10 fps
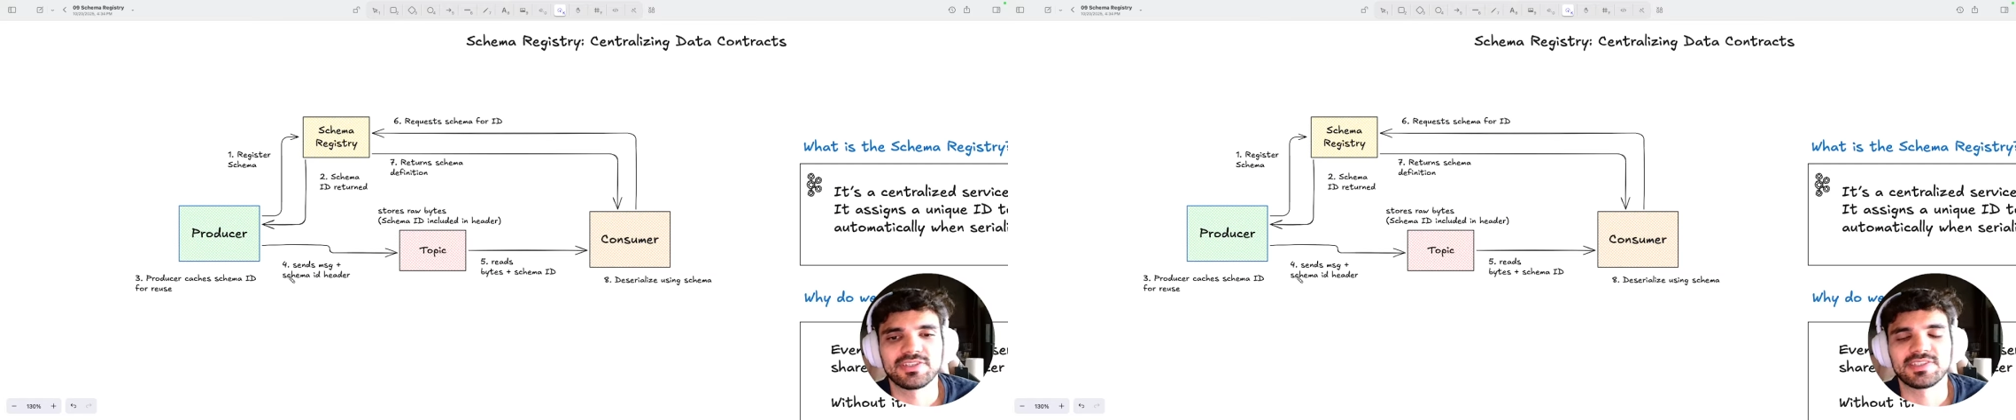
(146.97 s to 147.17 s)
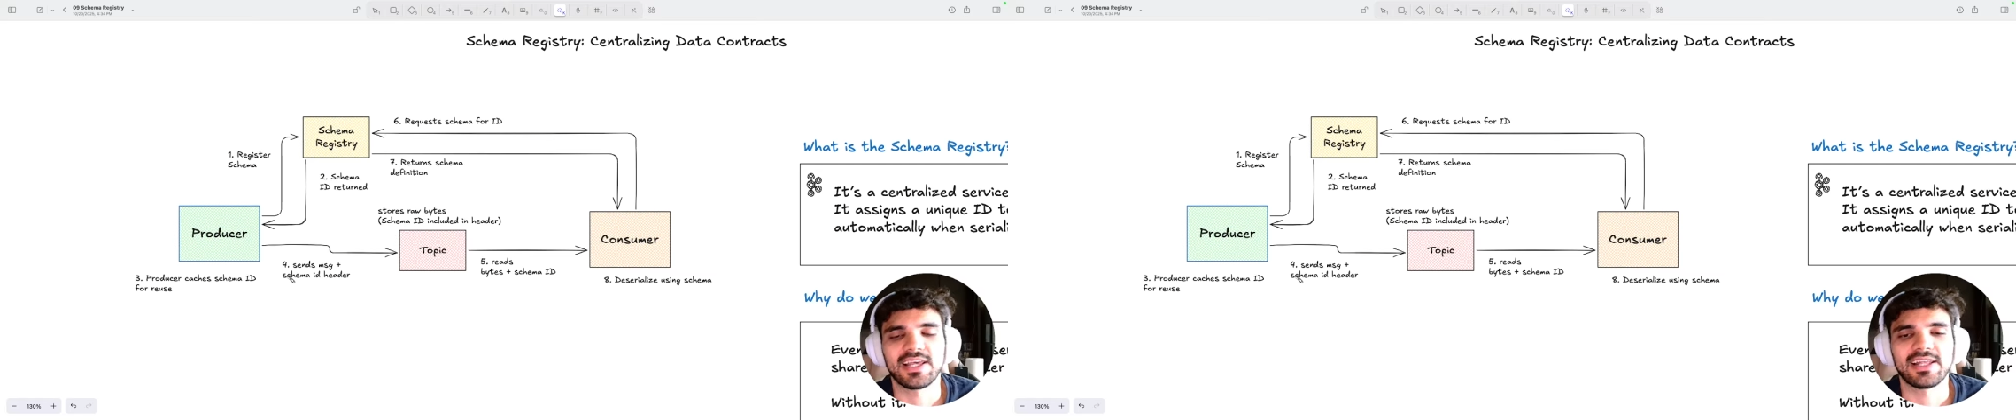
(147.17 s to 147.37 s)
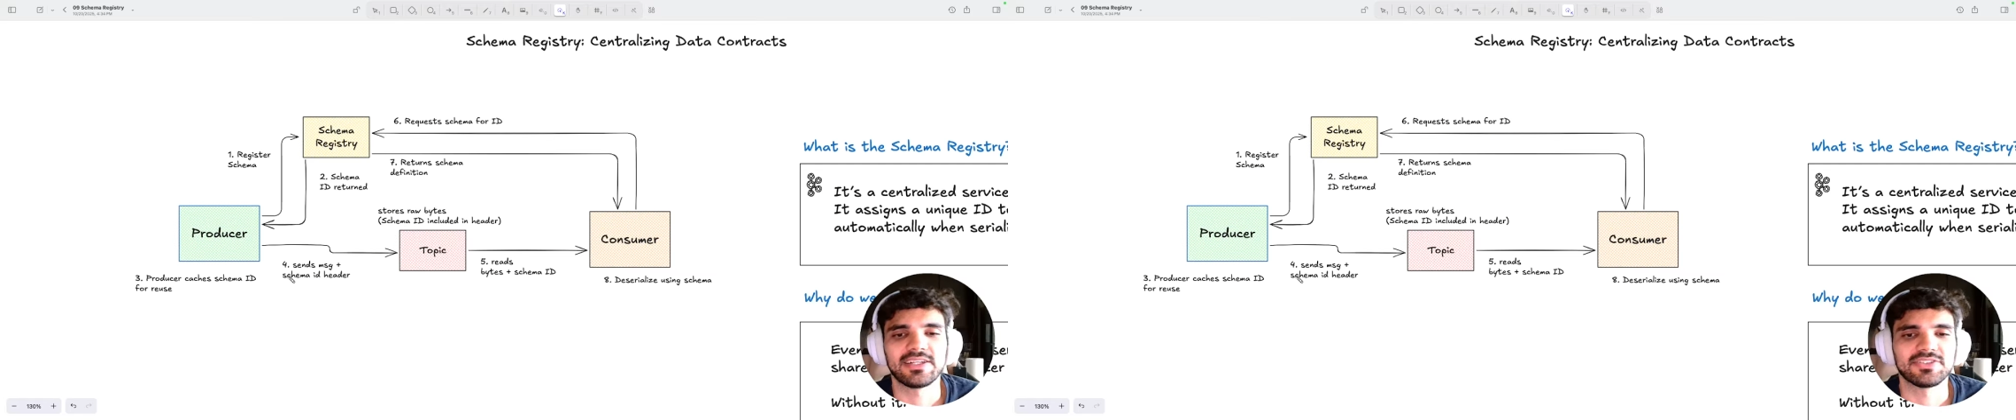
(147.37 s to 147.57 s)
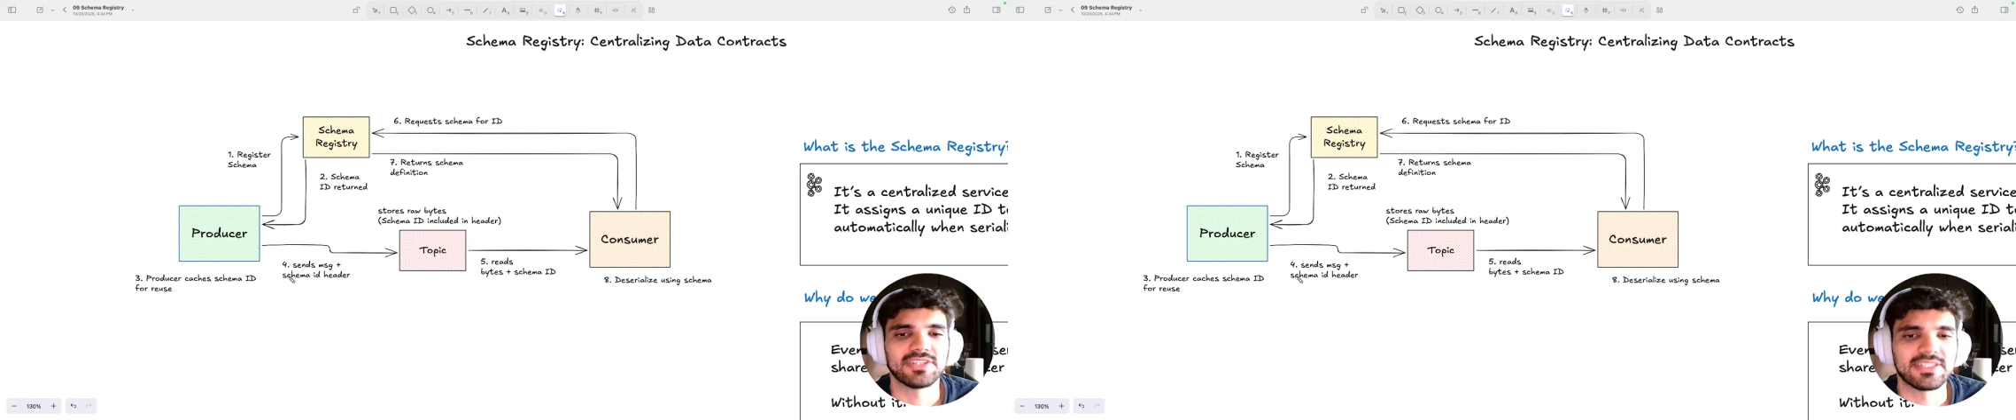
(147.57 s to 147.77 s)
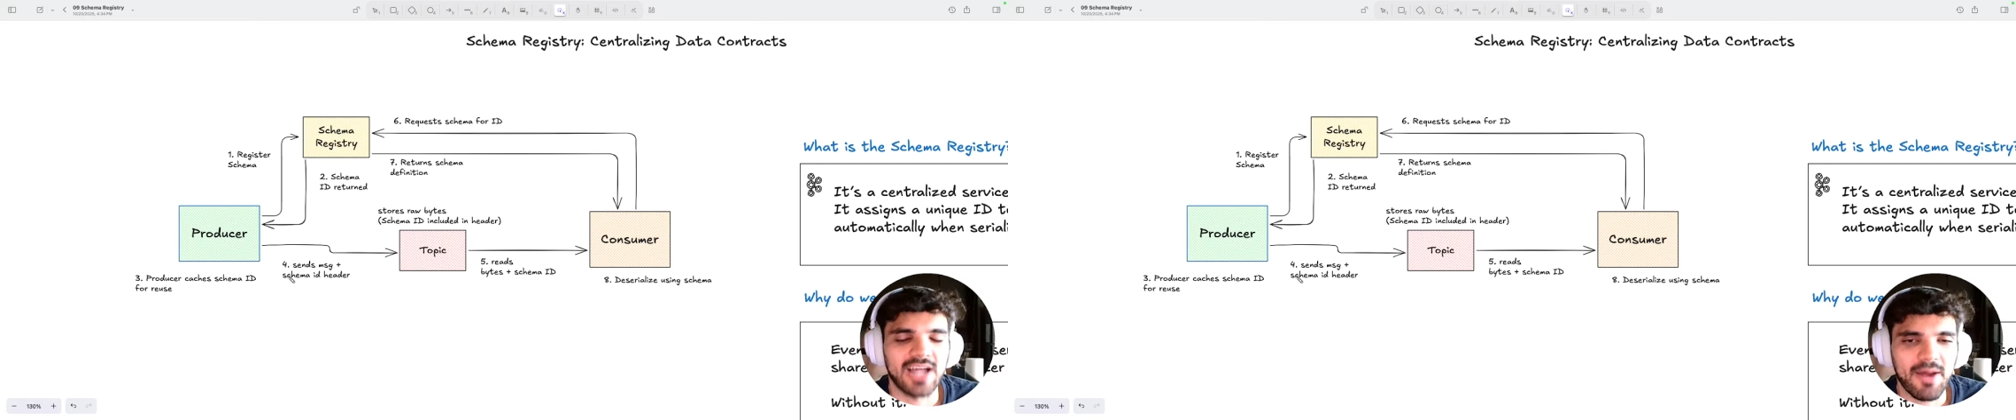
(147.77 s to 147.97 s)
is sending to
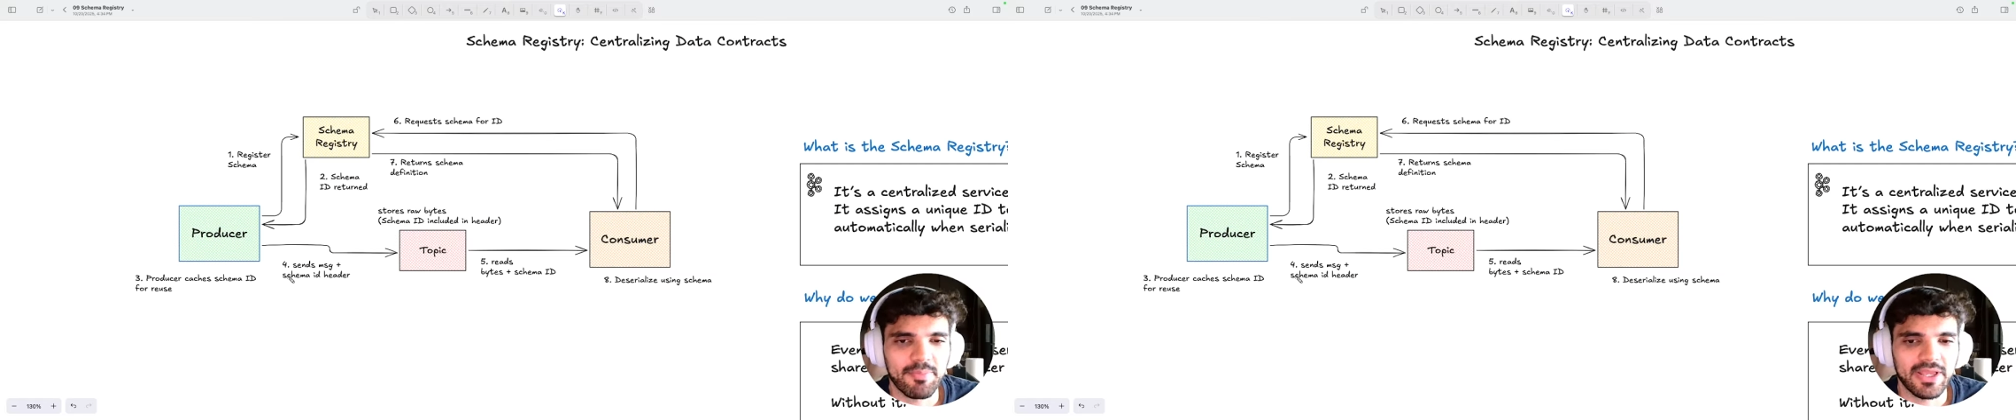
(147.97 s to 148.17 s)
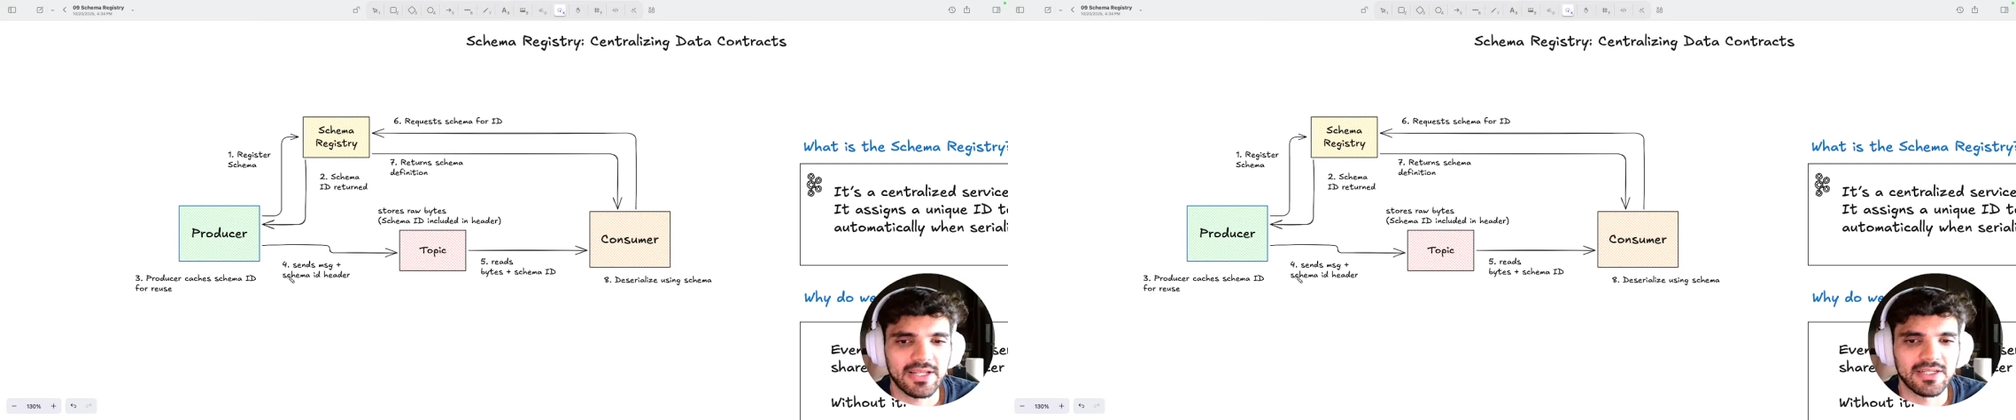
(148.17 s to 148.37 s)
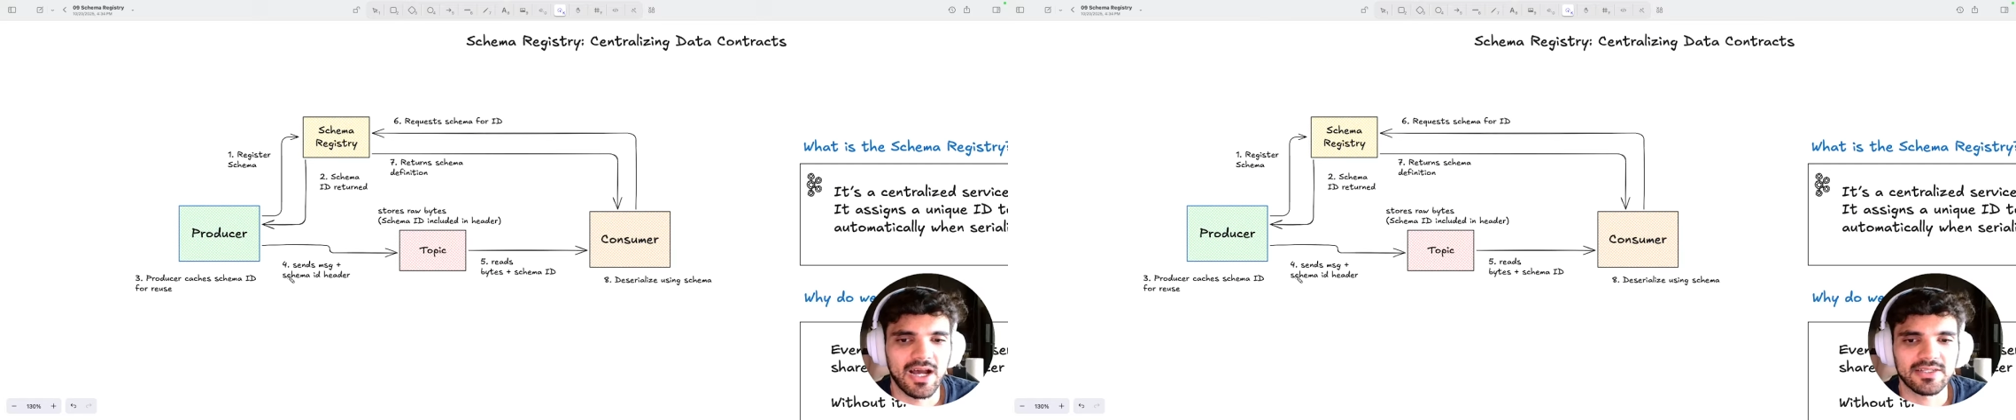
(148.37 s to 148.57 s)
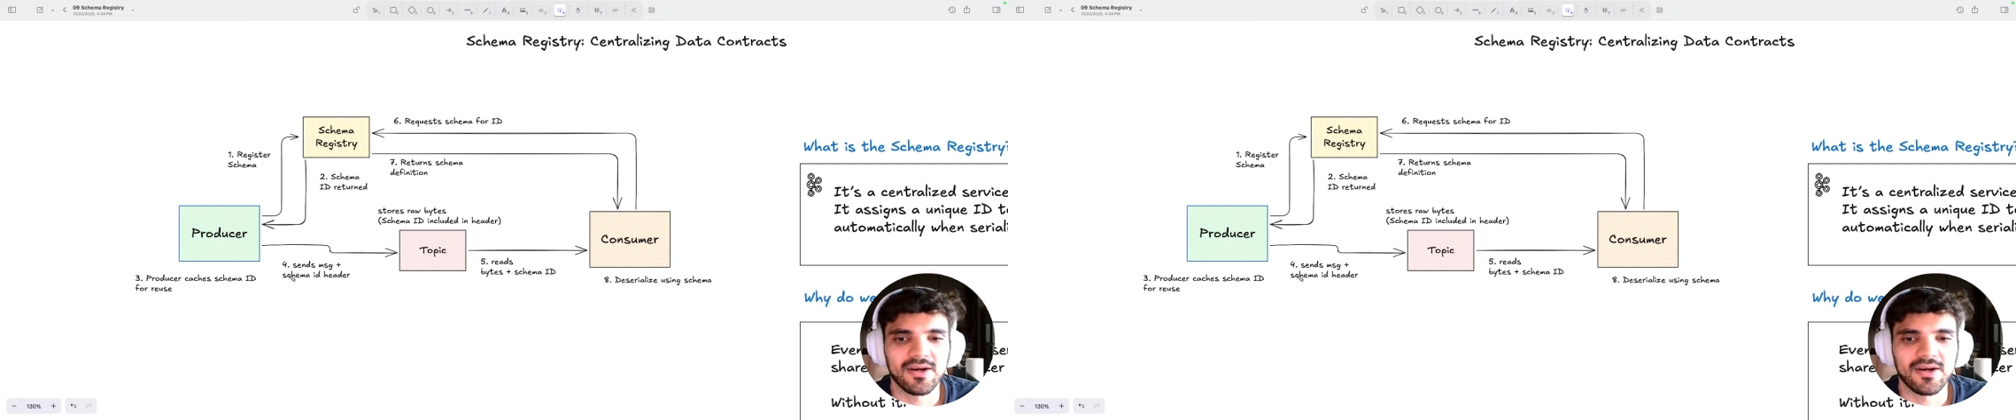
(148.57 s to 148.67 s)
the topic not